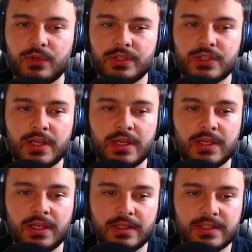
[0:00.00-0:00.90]
Bridge,
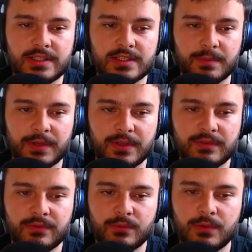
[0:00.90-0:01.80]
and this is
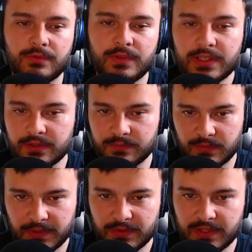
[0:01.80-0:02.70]
apparently for Rafinha.
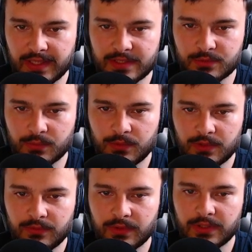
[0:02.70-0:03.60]
Apparently that is what we're
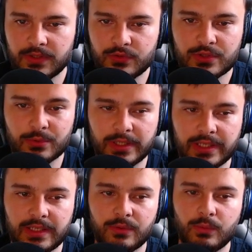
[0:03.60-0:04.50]
offering,
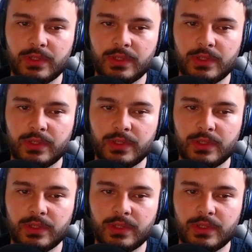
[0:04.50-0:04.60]
120k a